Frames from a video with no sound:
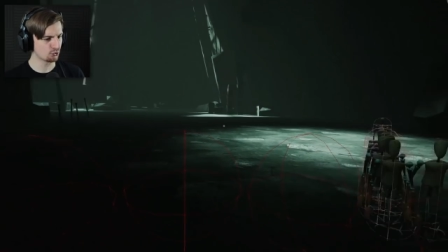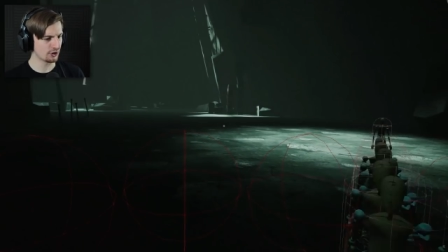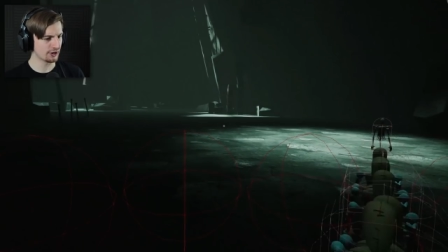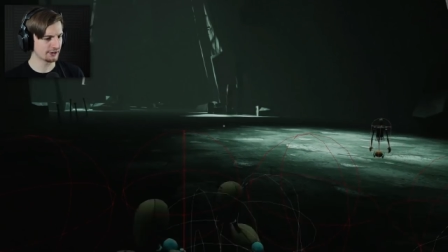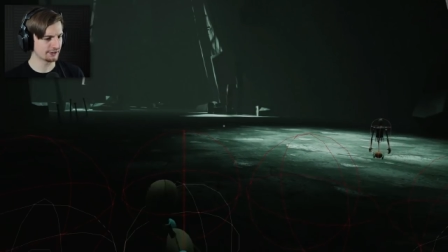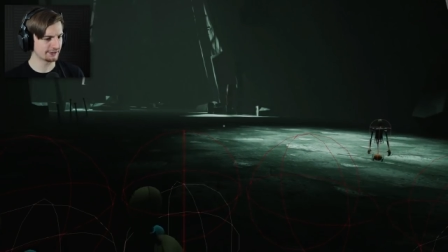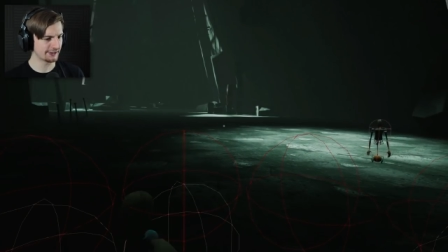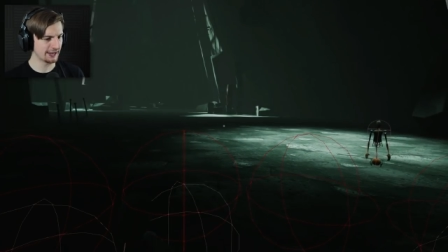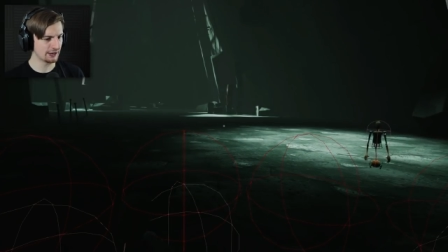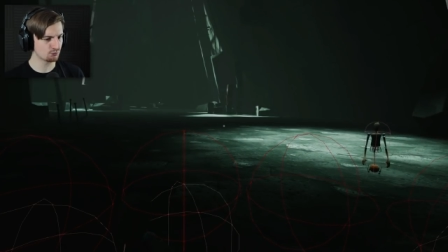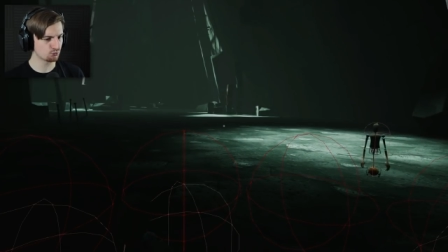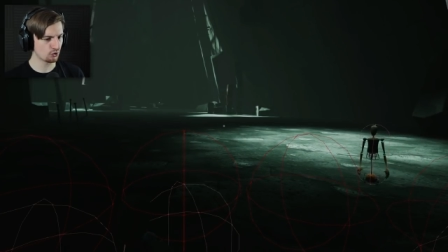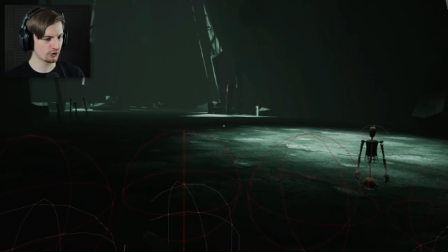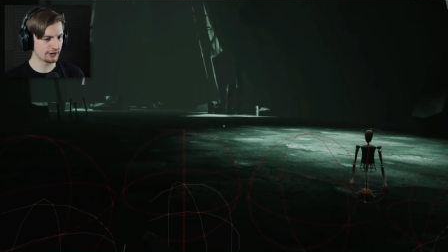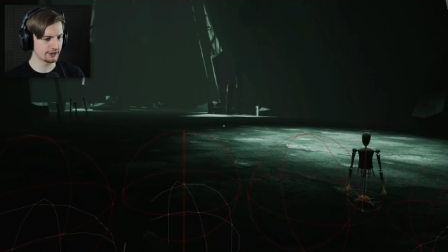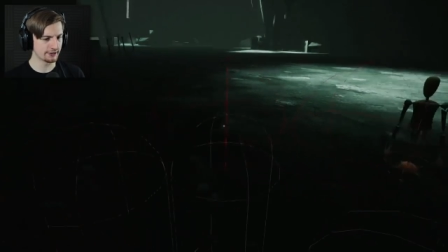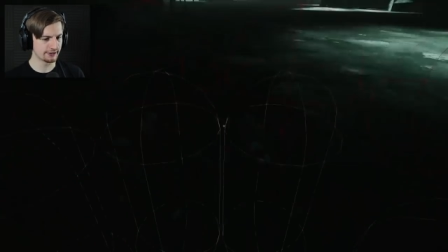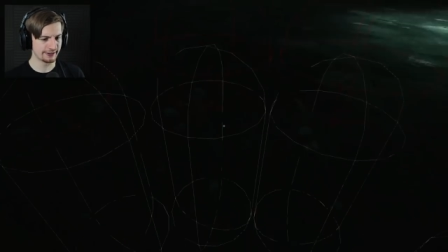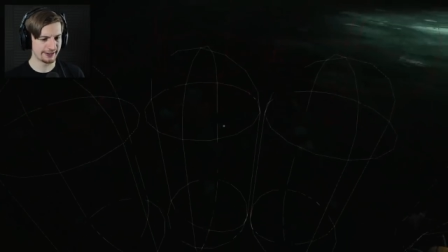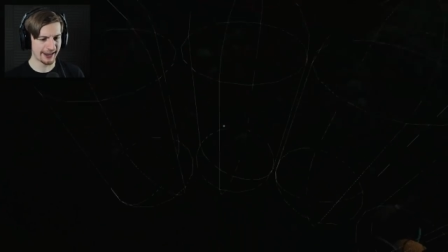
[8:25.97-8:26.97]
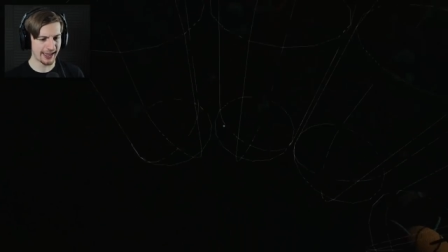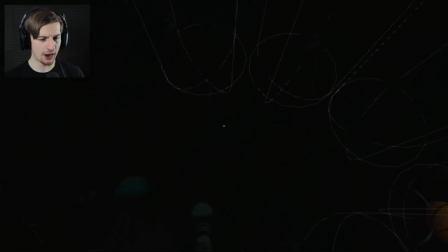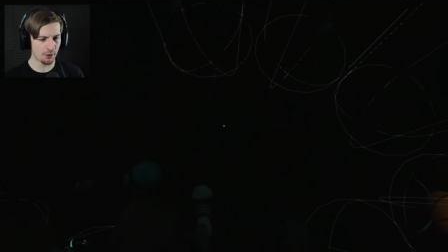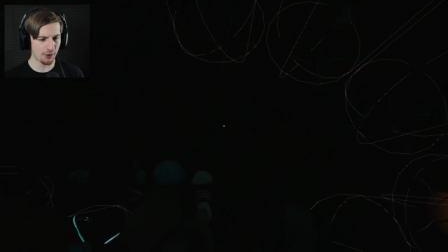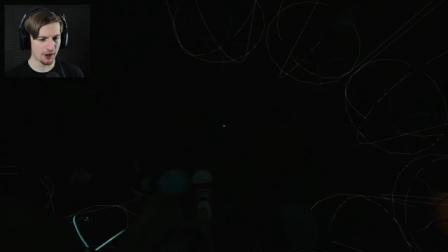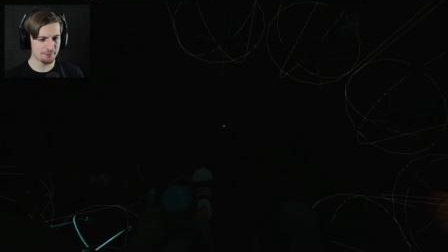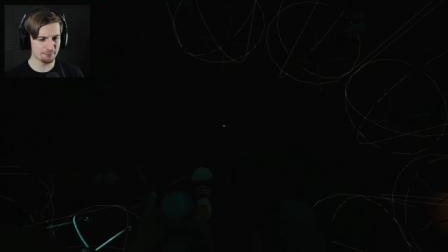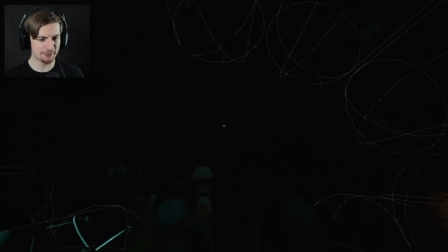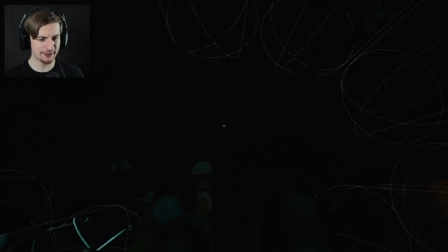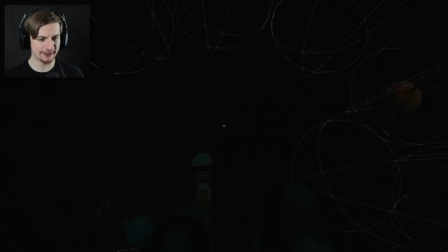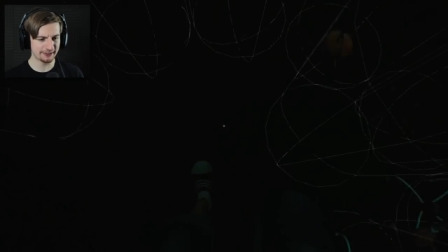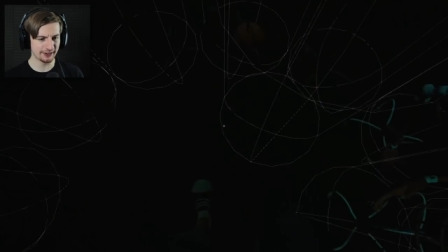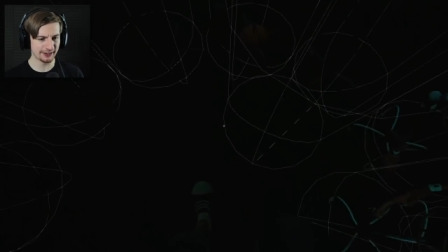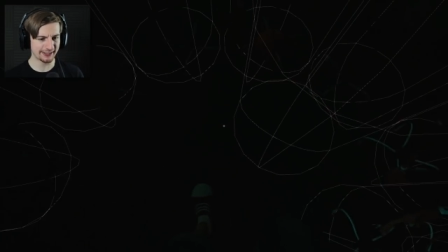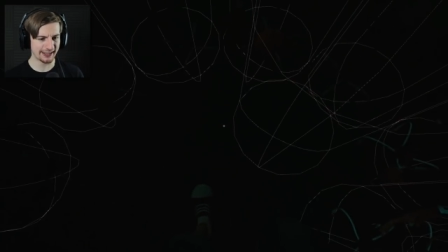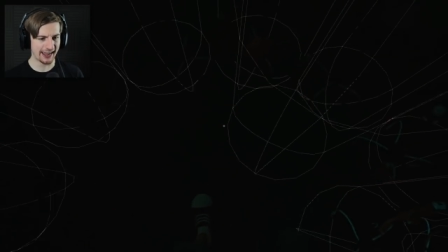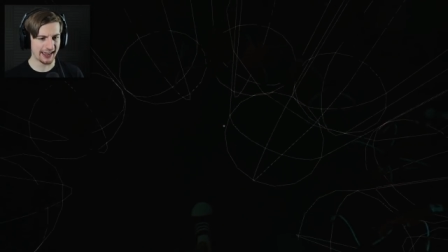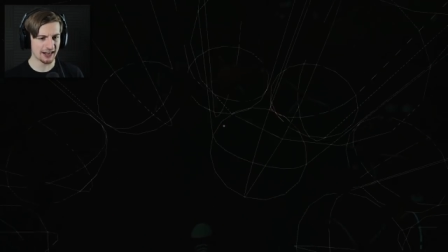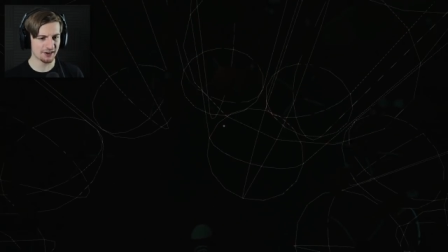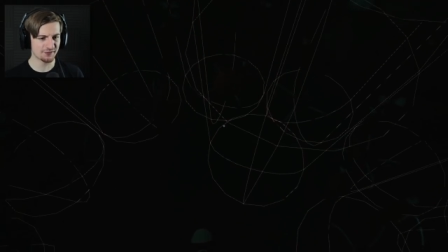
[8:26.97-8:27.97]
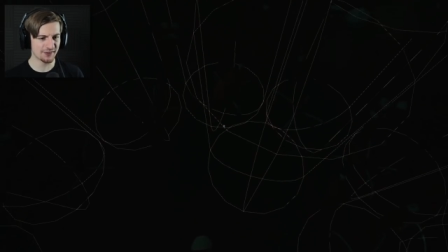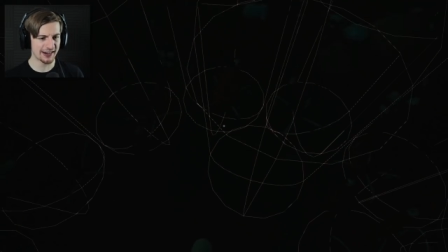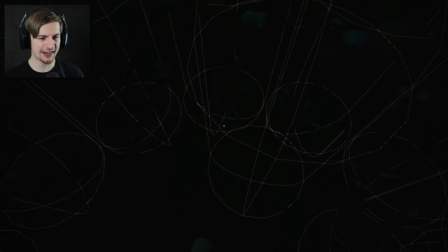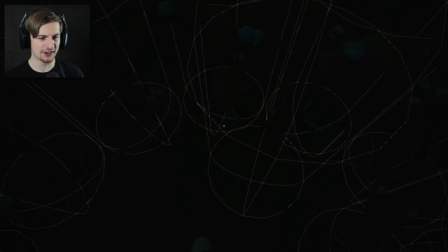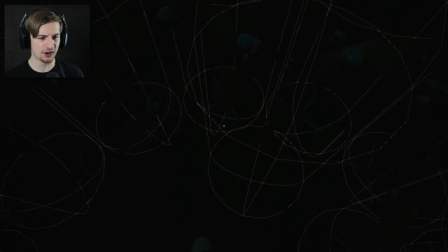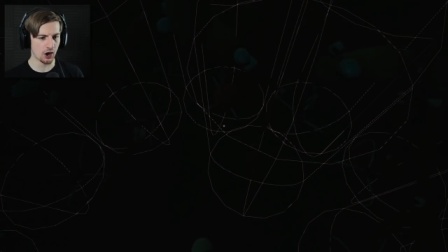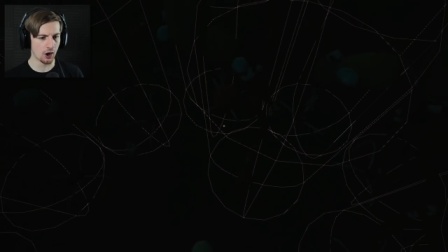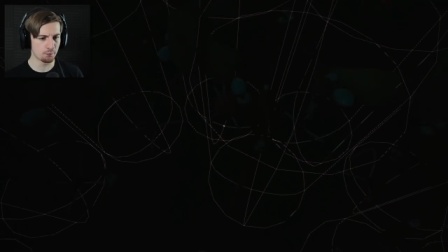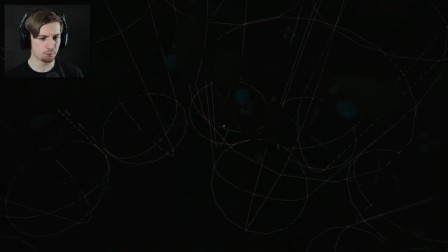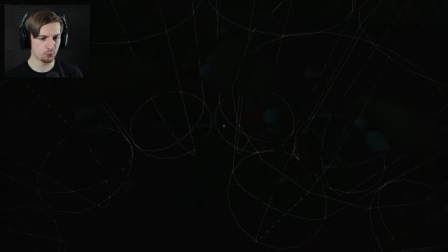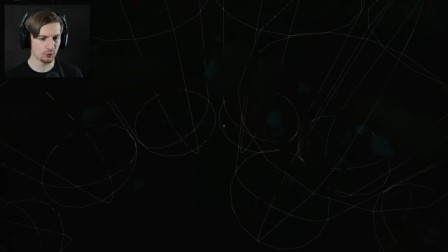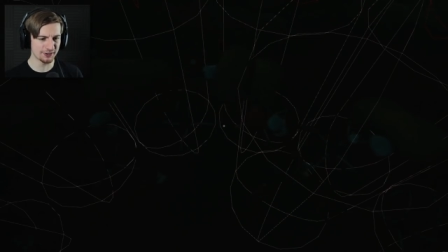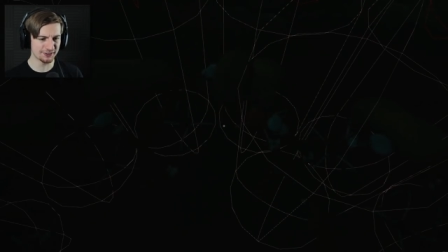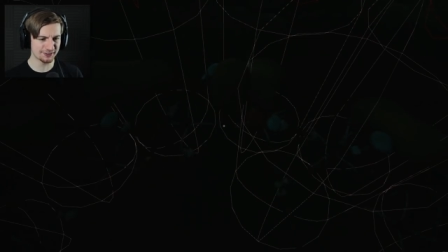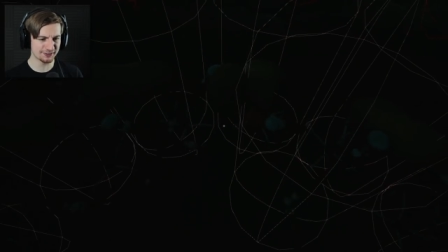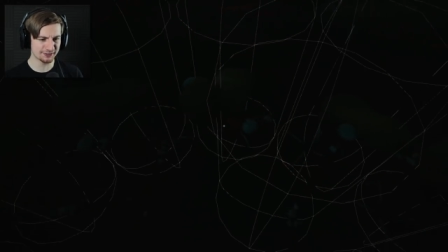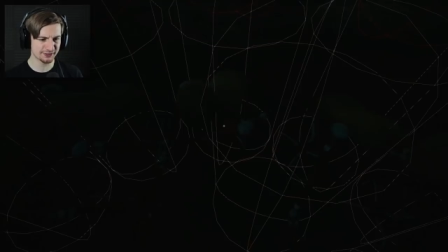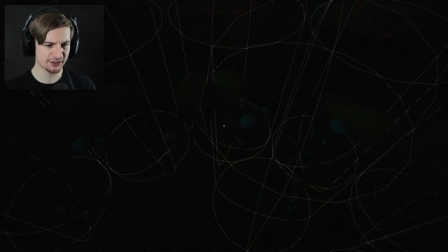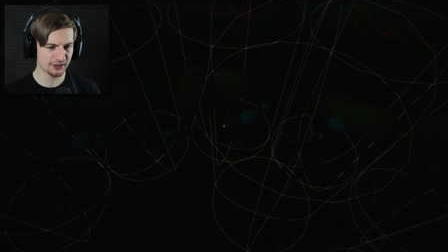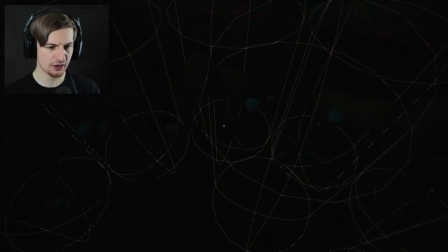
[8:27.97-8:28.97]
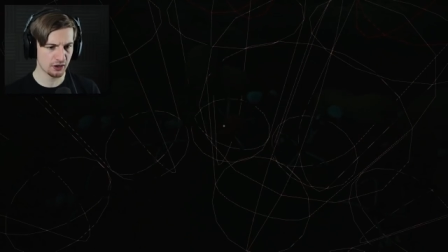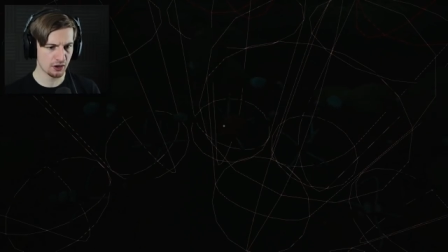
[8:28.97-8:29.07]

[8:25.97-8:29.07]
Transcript: running, keep running. Now I'm being like elevated upwards.